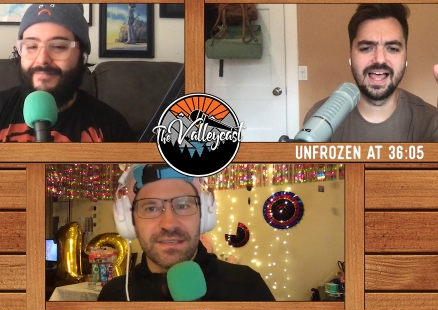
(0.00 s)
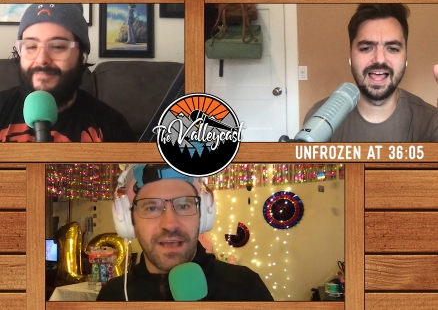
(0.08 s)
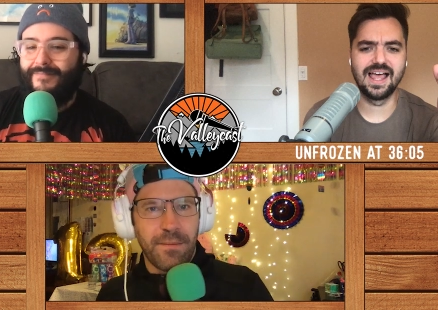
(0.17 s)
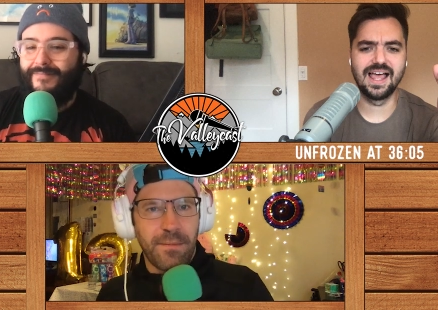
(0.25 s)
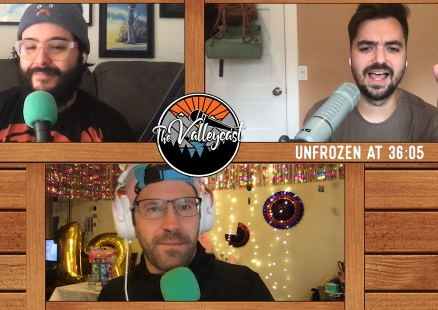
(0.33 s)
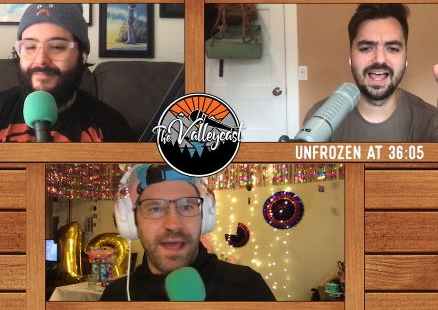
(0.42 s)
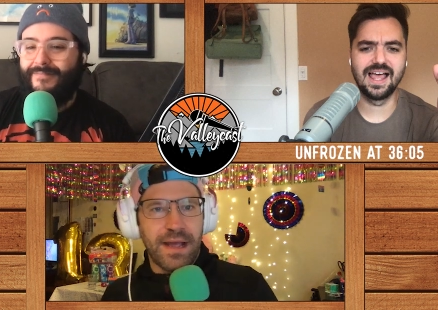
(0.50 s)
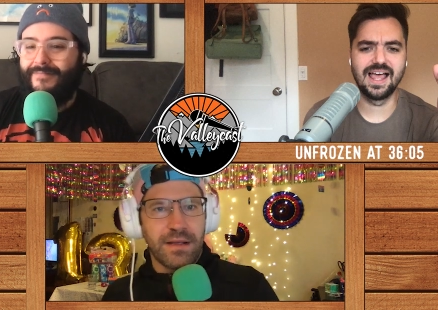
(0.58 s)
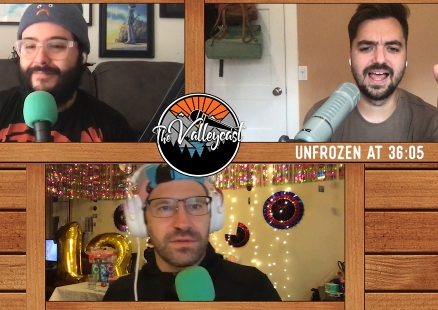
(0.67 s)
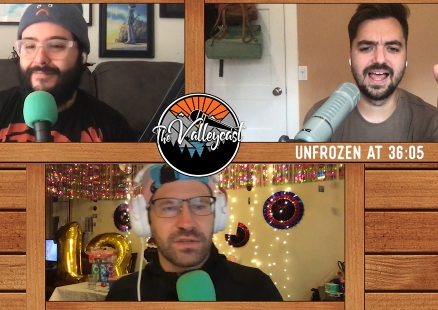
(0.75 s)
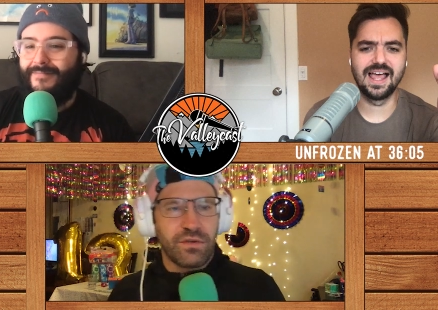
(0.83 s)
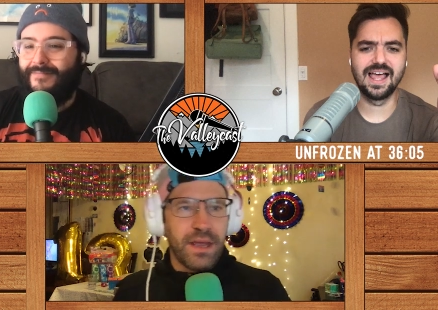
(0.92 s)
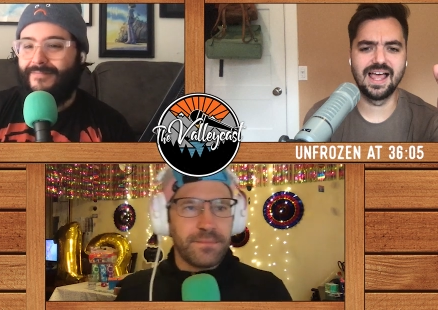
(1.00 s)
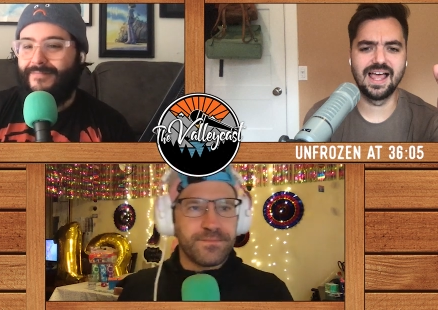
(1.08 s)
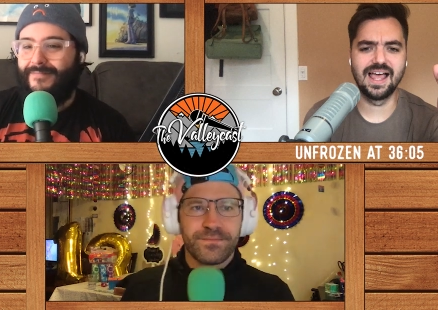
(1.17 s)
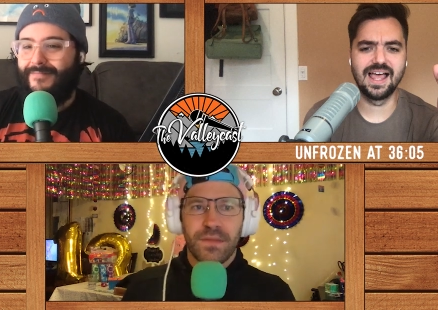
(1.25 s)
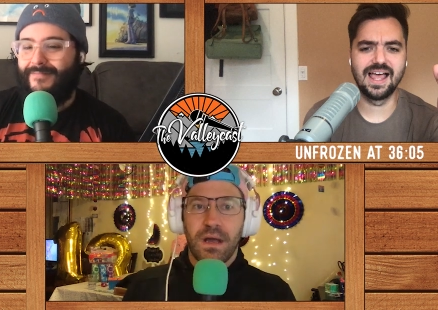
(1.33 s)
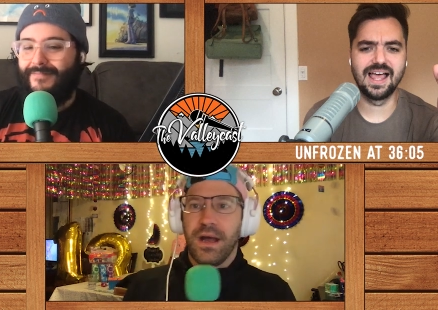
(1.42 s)
Speaker 1: coming back. It was great.
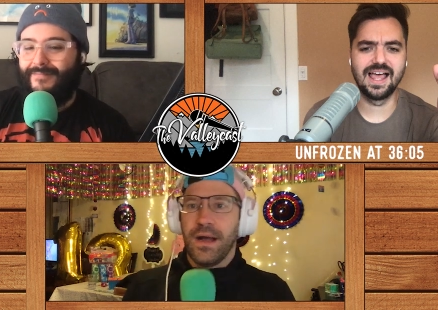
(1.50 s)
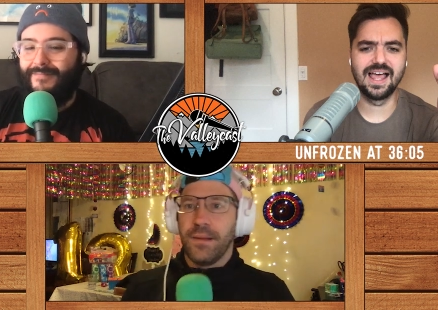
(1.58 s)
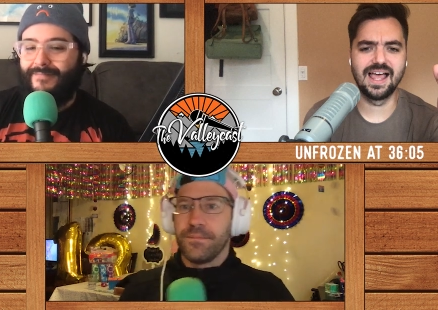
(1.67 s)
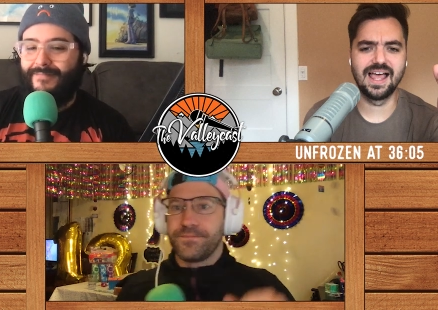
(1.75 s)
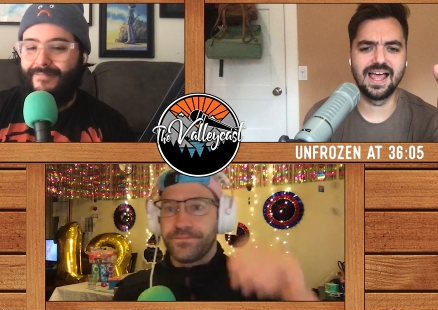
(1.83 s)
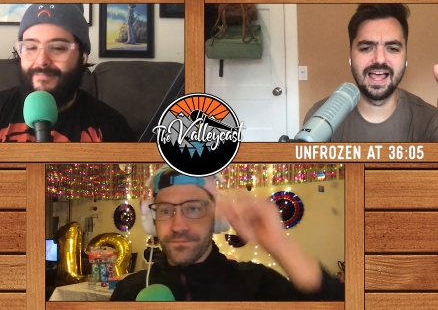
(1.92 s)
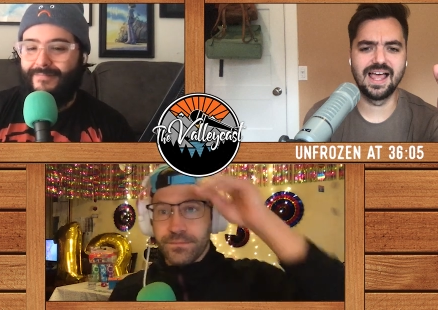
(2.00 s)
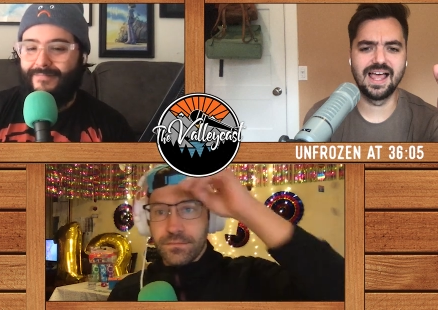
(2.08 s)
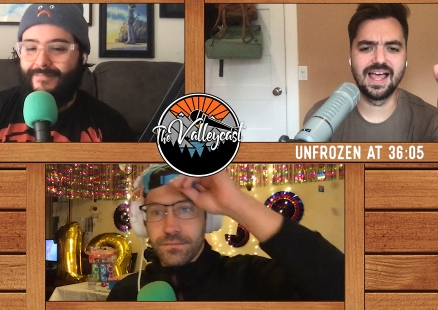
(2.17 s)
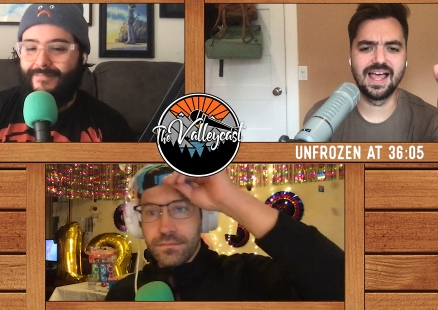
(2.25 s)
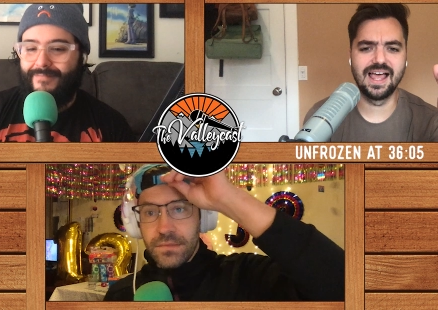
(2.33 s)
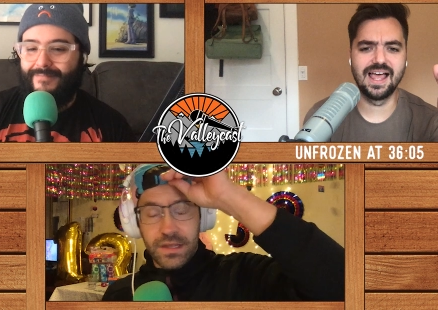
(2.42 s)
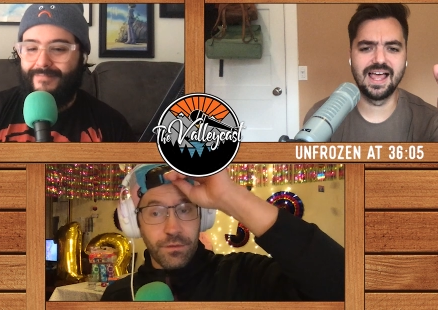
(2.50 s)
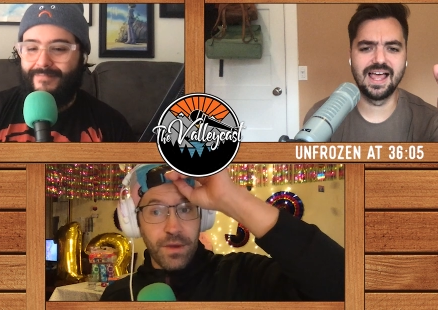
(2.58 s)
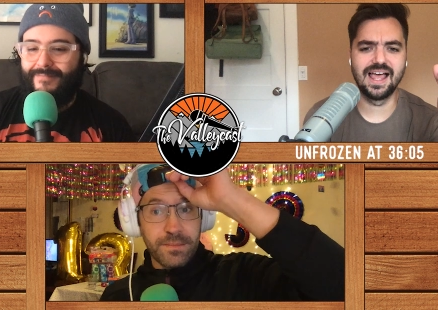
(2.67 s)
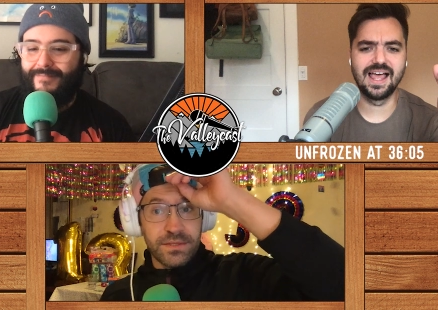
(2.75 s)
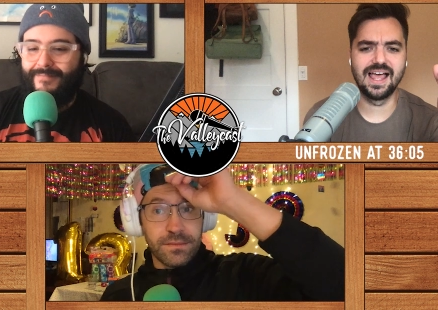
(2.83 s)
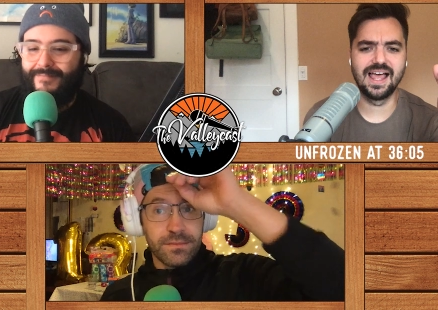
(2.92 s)
And
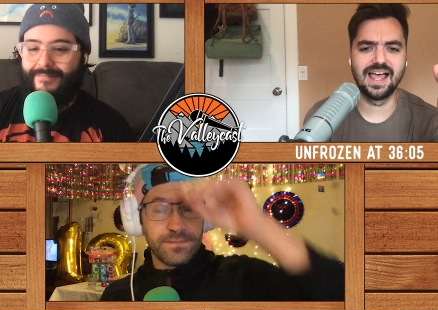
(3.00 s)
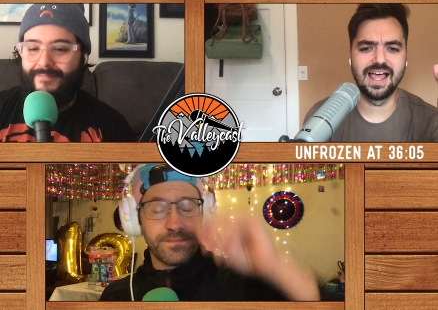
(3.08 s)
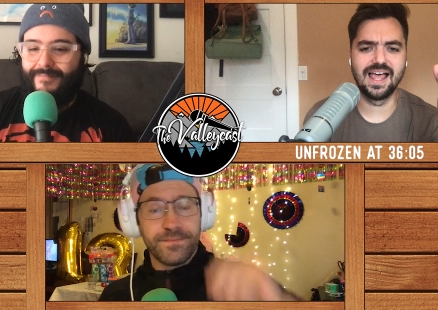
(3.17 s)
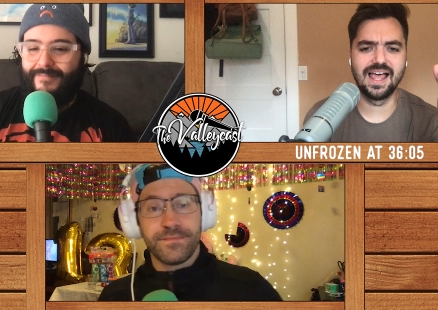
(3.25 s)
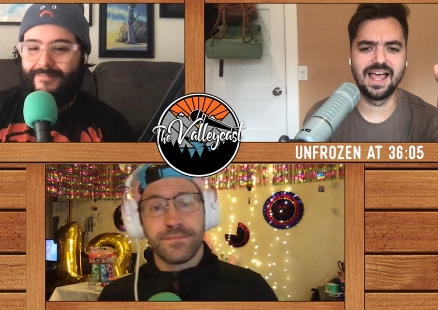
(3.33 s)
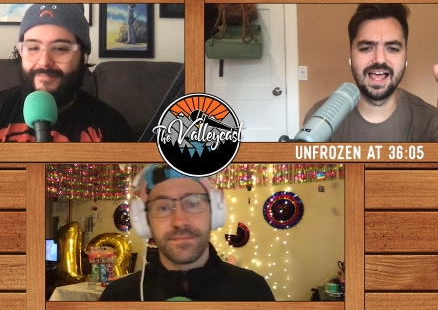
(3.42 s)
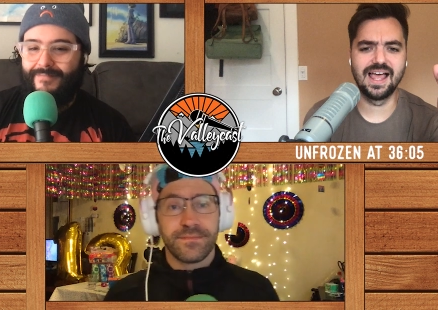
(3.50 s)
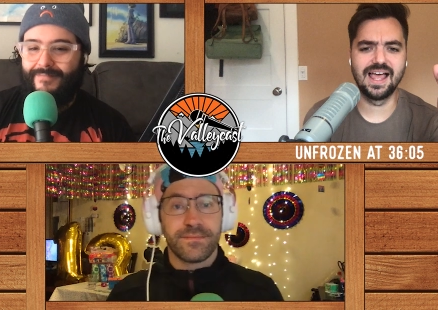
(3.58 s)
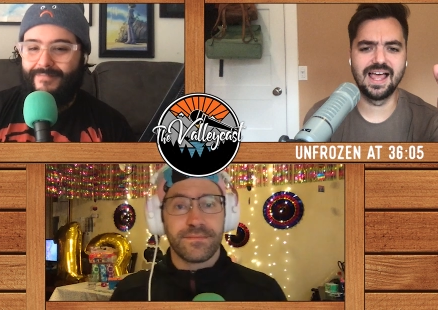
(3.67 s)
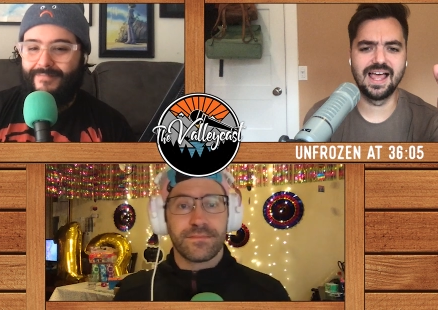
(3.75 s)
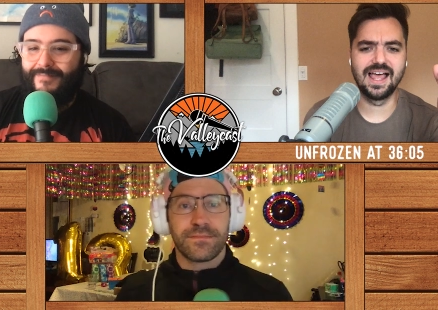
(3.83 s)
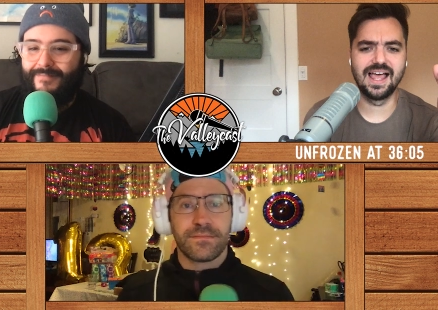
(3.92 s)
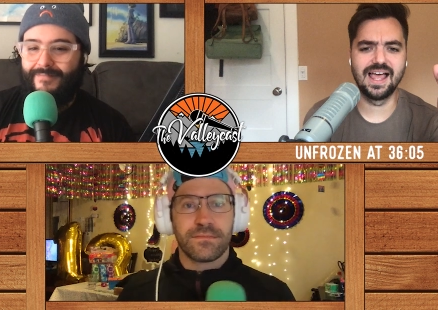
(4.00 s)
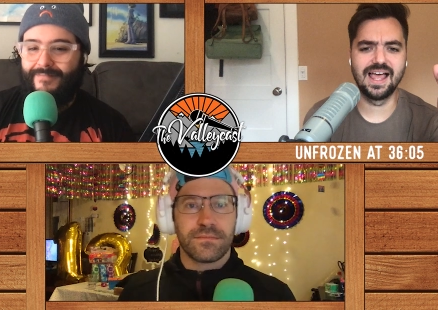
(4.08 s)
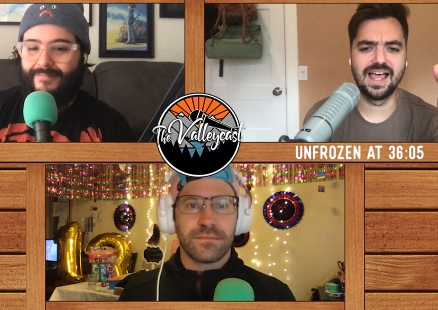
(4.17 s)
everything went well, and we won't talk about it.